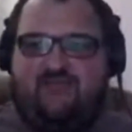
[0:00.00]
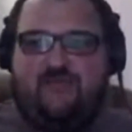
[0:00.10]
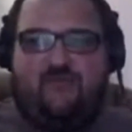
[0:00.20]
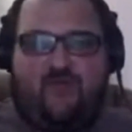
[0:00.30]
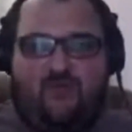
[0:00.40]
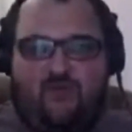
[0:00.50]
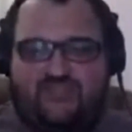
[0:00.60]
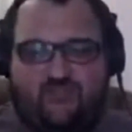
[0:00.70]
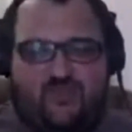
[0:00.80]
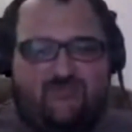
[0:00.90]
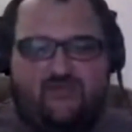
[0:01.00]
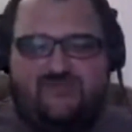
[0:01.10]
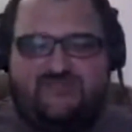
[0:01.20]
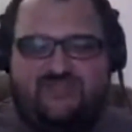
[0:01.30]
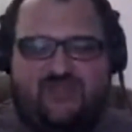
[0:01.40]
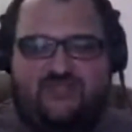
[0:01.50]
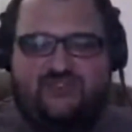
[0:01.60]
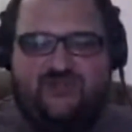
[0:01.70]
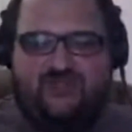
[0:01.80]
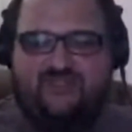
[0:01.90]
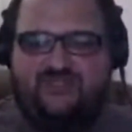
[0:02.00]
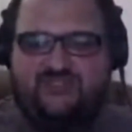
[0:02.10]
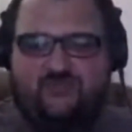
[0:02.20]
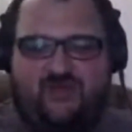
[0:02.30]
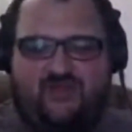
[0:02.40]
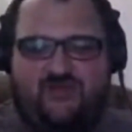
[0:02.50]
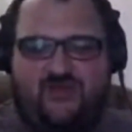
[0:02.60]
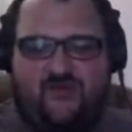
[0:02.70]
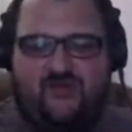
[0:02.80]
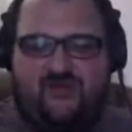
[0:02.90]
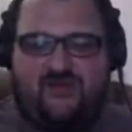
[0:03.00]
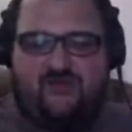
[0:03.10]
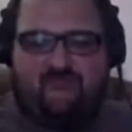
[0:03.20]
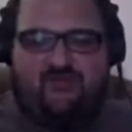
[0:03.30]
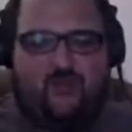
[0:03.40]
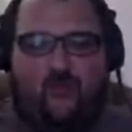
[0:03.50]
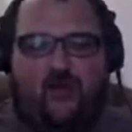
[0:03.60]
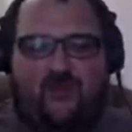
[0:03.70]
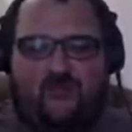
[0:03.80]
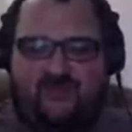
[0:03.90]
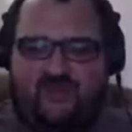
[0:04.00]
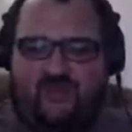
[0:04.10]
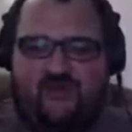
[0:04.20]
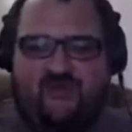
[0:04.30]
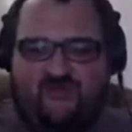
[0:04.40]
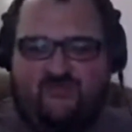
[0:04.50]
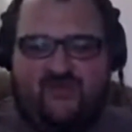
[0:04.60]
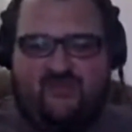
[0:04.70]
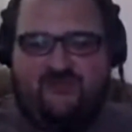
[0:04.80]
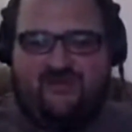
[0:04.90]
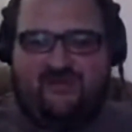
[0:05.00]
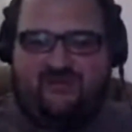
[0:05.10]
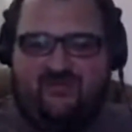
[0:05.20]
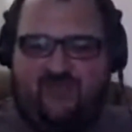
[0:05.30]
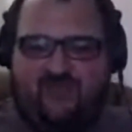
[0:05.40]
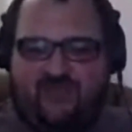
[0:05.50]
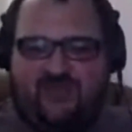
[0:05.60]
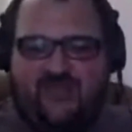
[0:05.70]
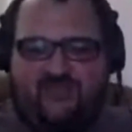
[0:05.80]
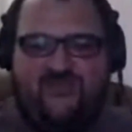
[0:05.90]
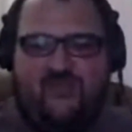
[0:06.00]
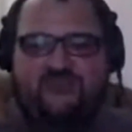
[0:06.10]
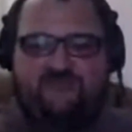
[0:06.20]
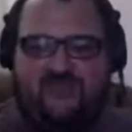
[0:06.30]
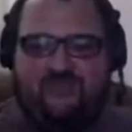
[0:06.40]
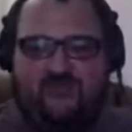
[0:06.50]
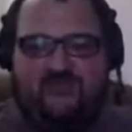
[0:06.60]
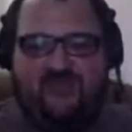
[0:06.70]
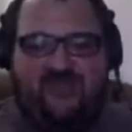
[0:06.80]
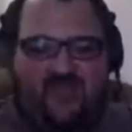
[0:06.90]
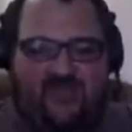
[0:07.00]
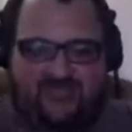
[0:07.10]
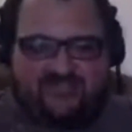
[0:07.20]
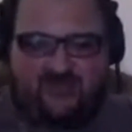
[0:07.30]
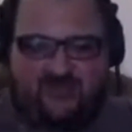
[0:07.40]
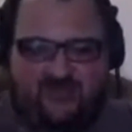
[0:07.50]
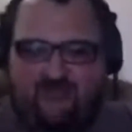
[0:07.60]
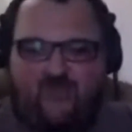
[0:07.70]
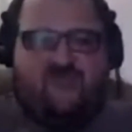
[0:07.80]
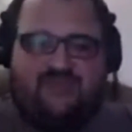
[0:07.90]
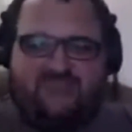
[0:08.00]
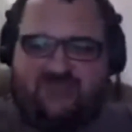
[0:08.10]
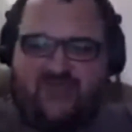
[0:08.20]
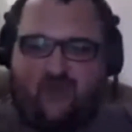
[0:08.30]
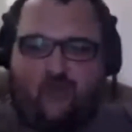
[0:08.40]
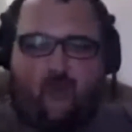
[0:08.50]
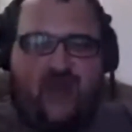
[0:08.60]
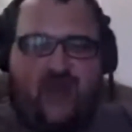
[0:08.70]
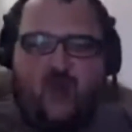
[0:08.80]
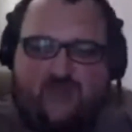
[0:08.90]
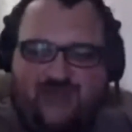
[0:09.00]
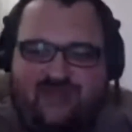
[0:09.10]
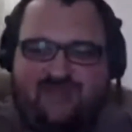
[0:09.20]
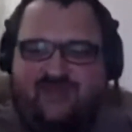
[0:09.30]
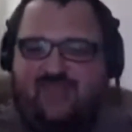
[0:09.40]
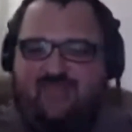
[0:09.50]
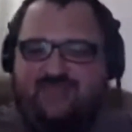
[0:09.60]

people who just want to move to the country because they just want to, you know, be one with the earth, mother. And like, you need to get those people and just start moving to like Wyoming and